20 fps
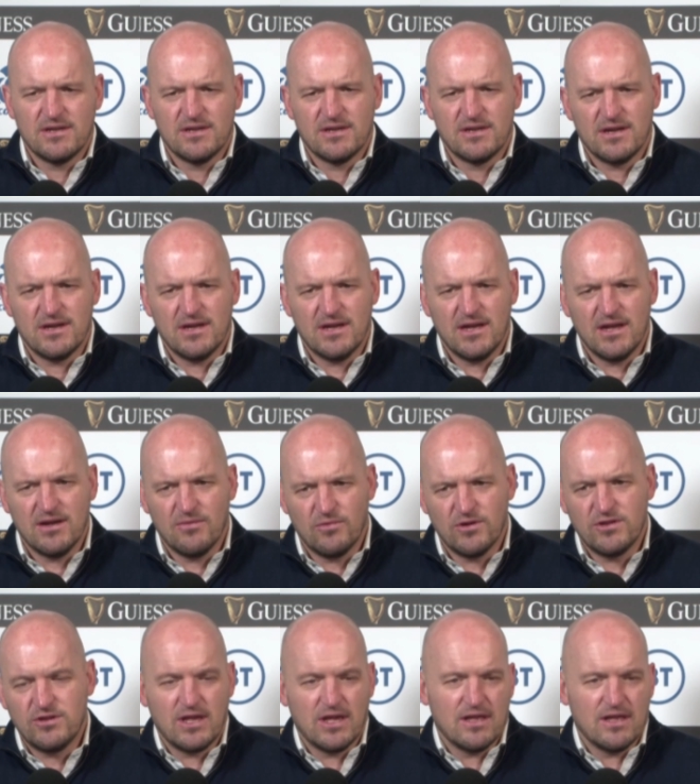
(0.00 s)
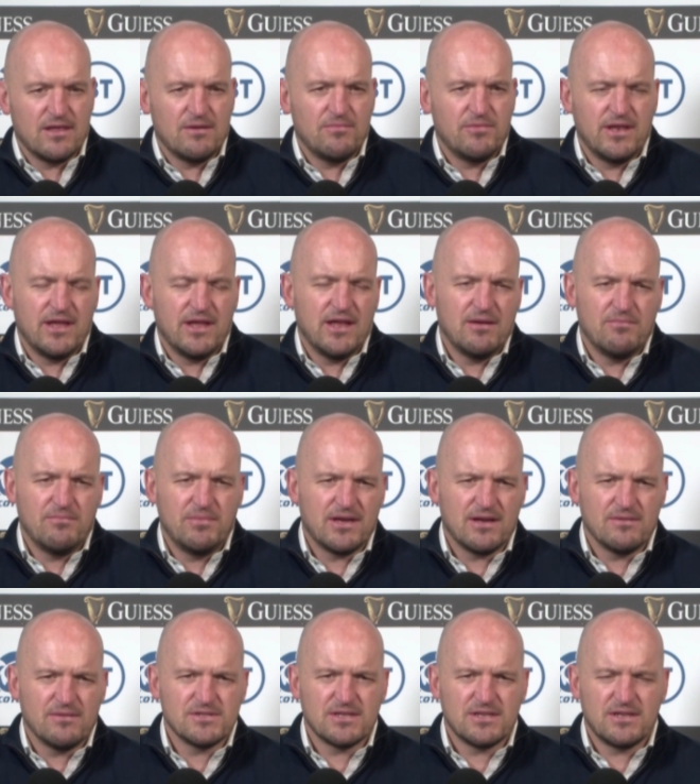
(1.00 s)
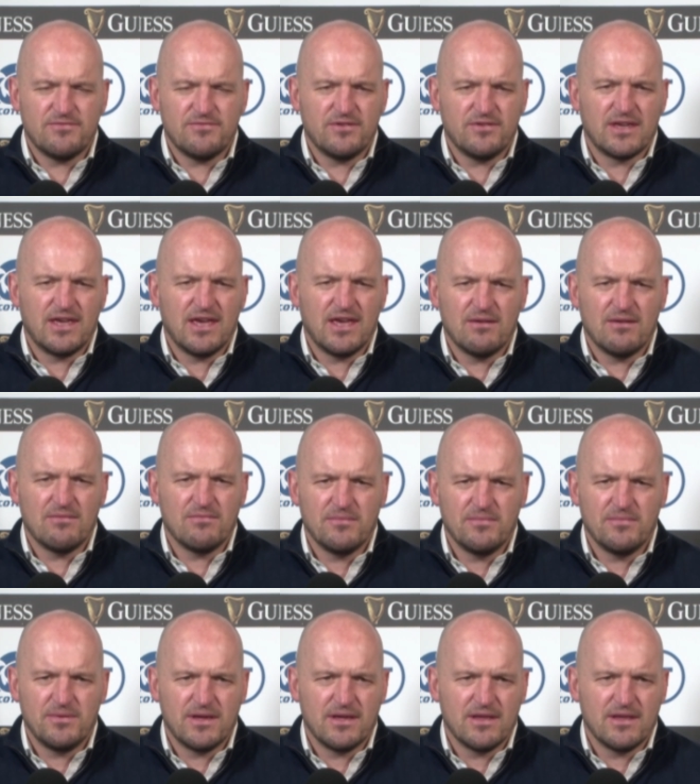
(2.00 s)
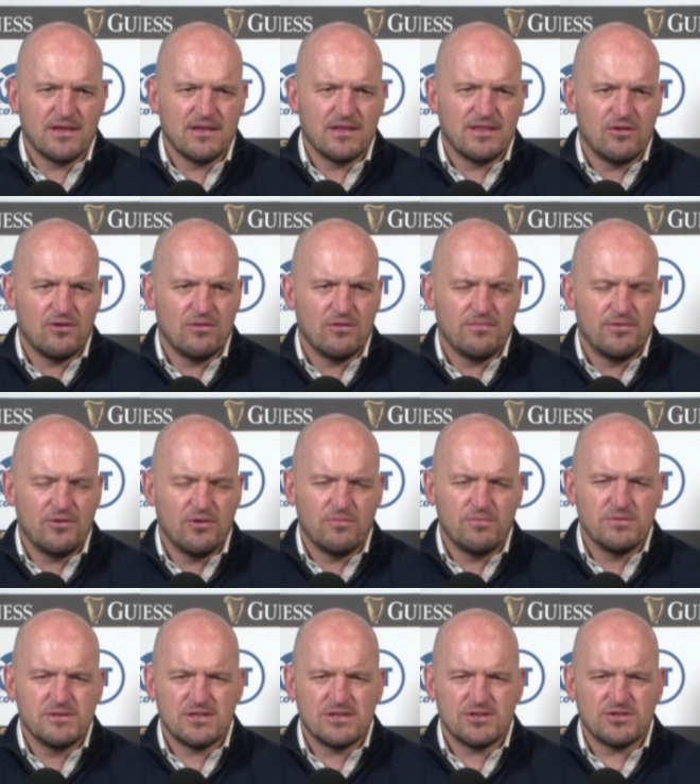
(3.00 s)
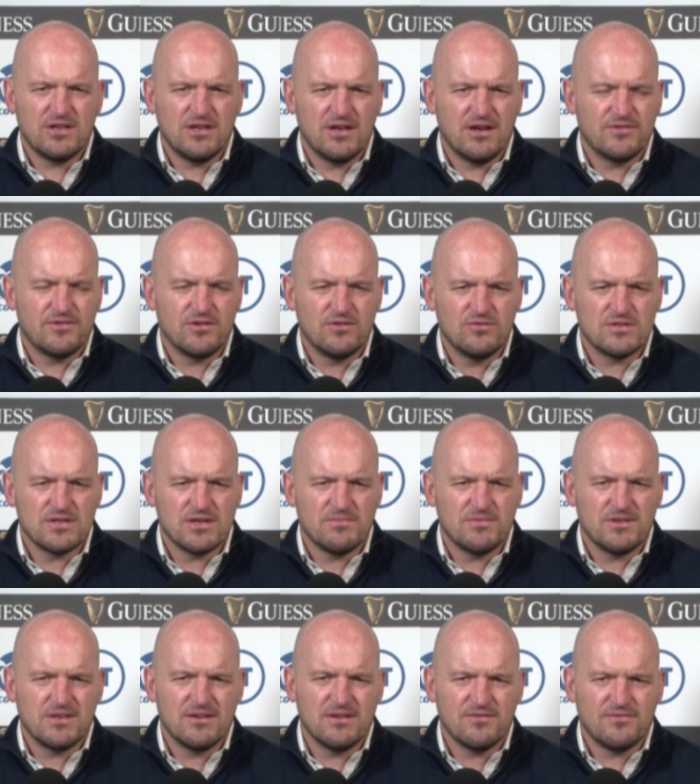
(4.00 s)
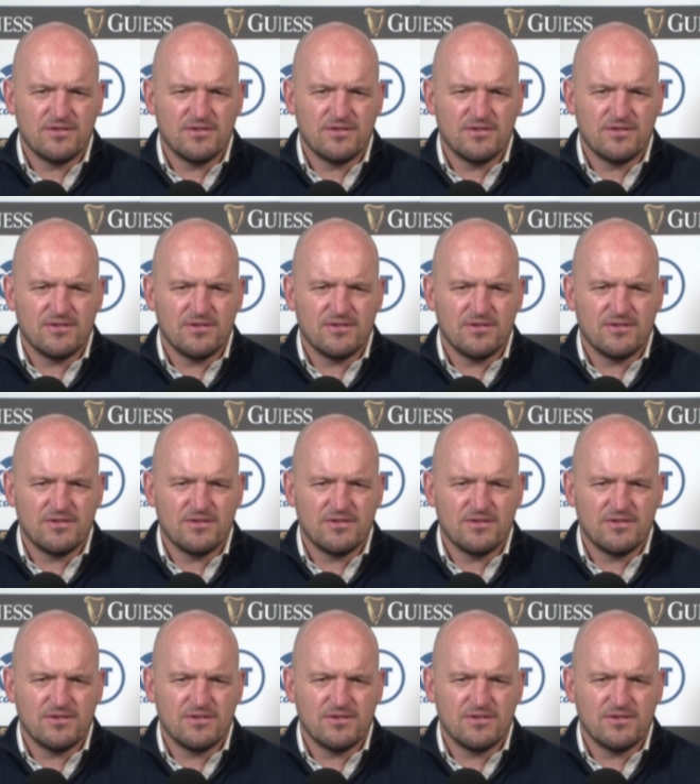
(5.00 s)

Uh, when you get them, and then it becomes a different game. Be, the, the, the, opposition have to do something different,